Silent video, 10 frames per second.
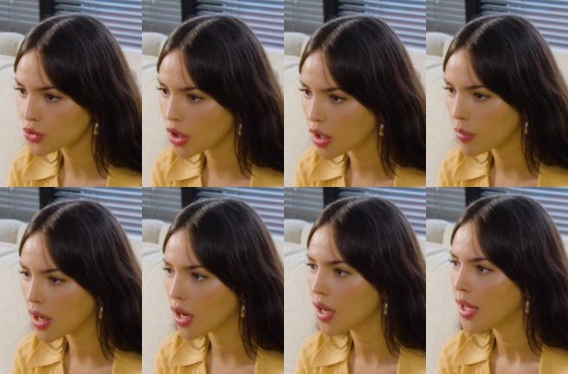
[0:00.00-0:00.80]

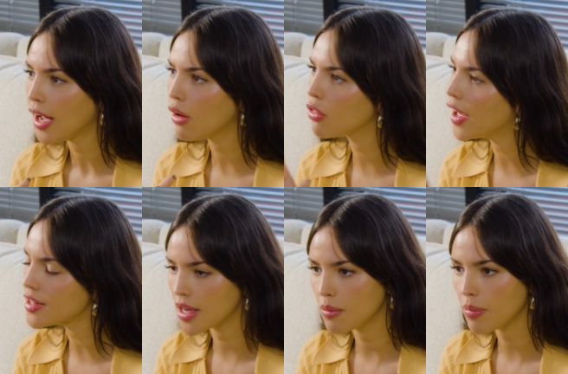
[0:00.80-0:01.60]
trauma, how
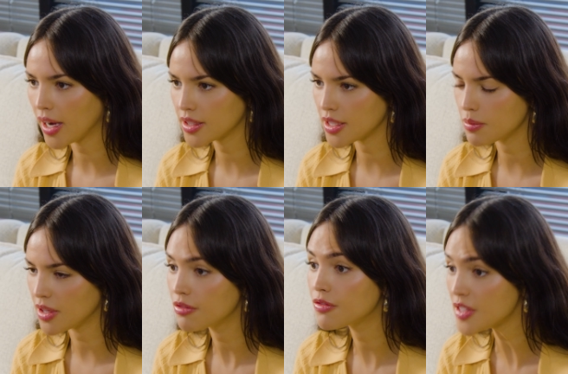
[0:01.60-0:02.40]
that's impacted
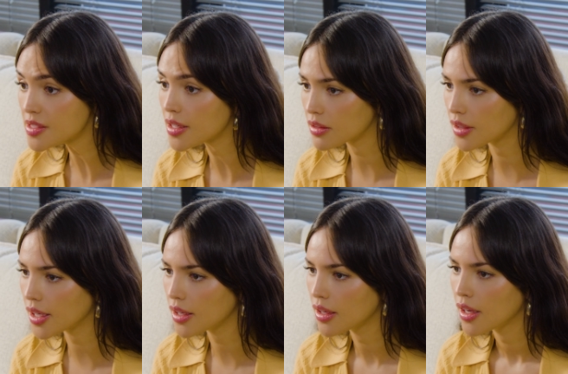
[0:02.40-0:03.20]
me
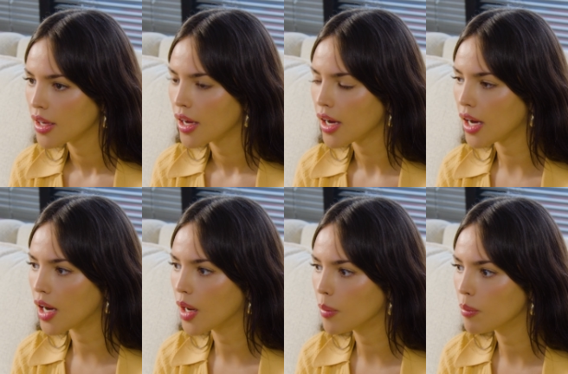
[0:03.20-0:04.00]
physically,
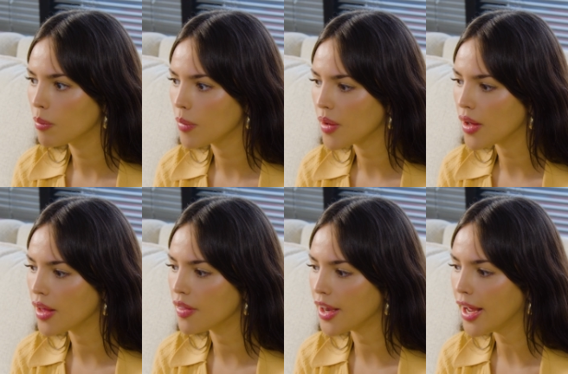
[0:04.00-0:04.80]
um,
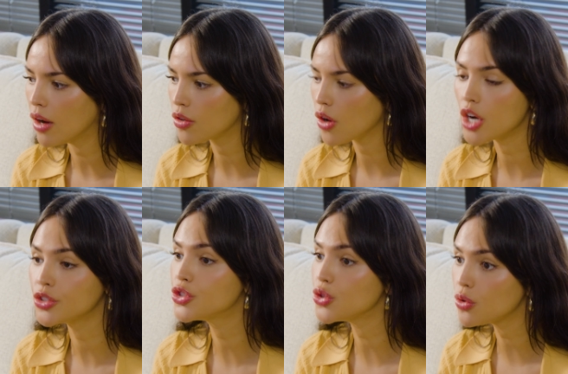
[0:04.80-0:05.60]
and then how to
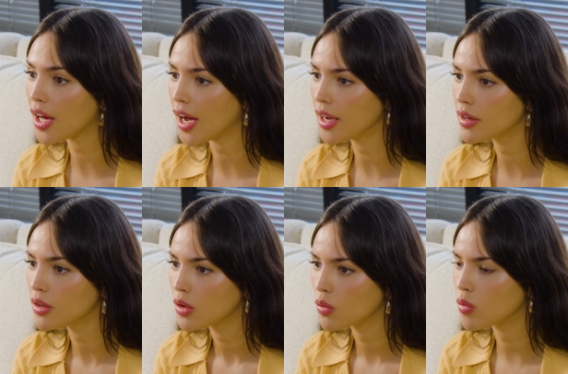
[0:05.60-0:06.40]
undo that
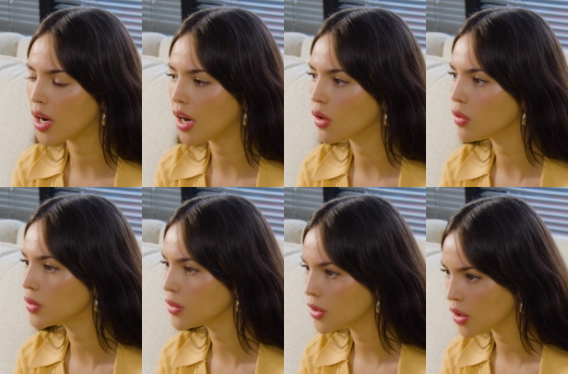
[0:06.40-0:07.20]
while,
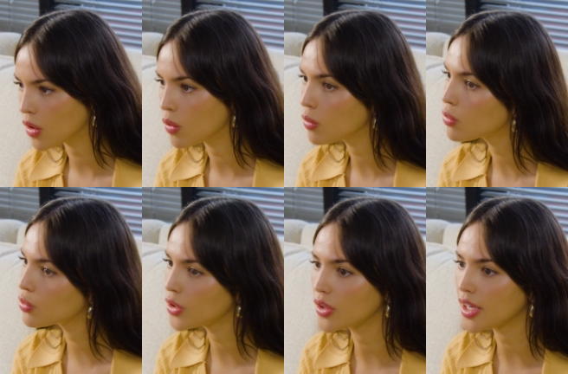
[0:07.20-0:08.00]
you know,
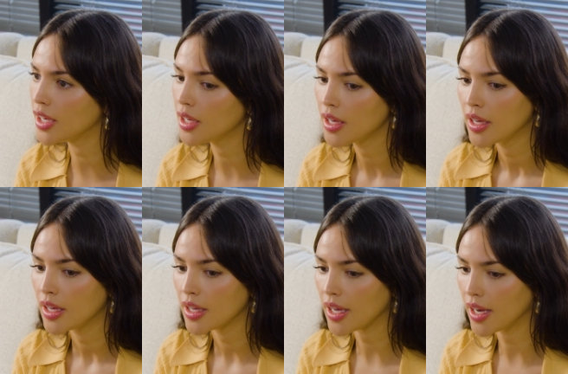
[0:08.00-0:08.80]
really
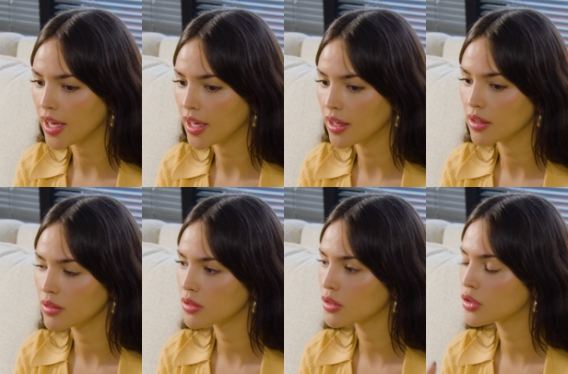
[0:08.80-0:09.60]
getting
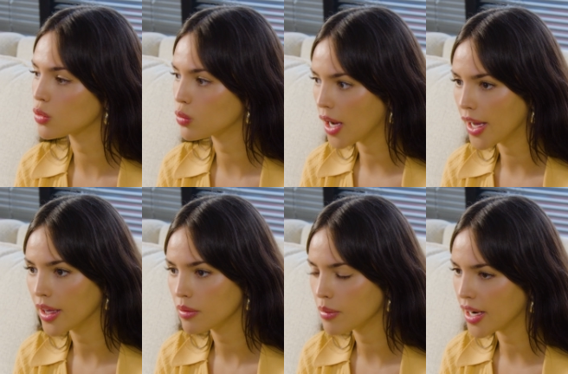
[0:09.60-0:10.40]
the
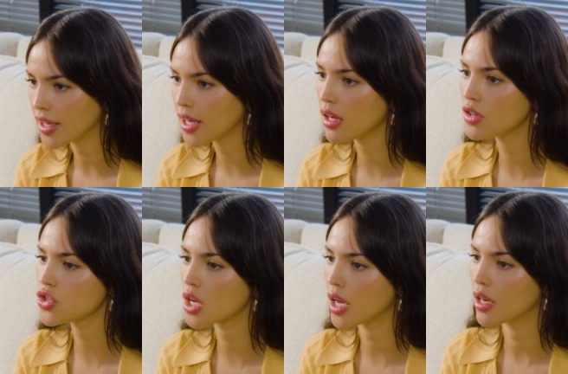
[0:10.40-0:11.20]
right
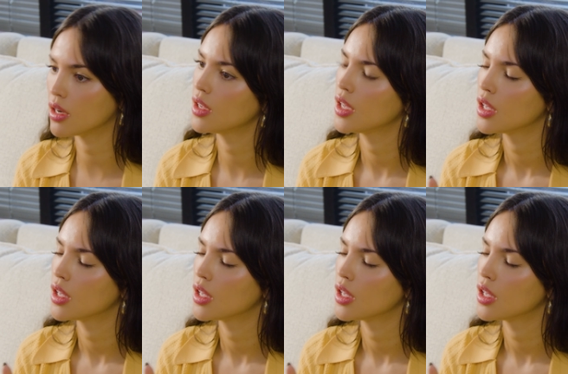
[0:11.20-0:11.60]
medication,